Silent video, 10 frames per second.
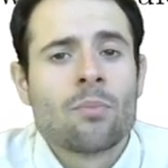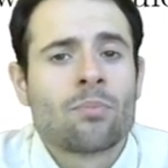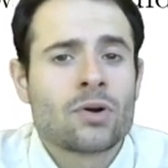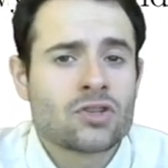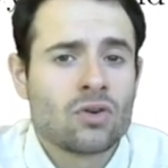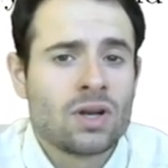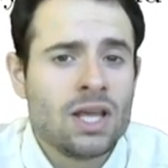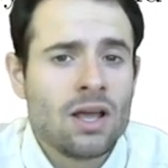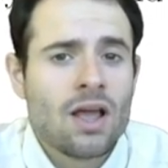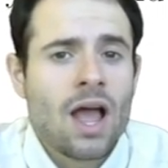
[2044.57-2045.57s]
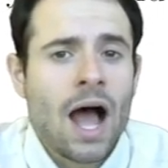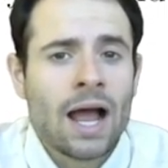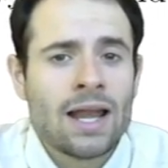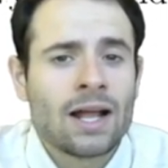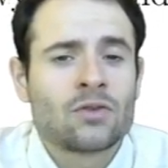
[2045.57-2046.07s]
Personally,
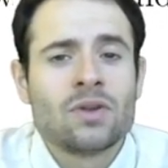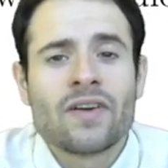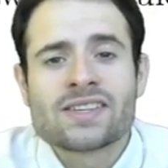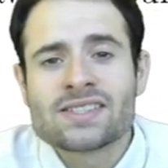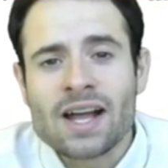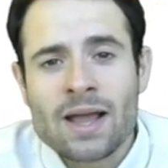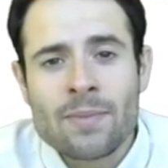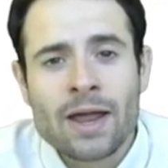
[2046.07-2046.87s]
I like to invest time